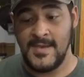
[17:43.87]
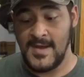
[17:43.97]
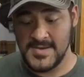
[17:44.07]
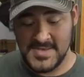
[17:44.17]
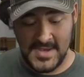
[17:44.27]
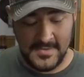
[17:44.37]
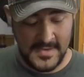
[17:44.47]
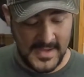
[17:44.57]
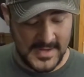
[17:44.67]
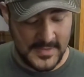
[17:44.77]
I'll see you on
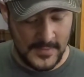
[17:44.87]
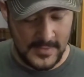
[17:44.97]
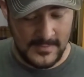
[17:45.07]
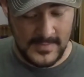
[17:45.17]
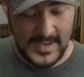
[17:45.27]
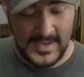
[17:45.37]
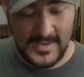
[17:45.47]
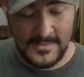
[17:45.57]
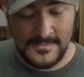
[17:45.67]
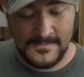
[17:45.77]
the next one,
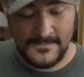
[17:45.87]
and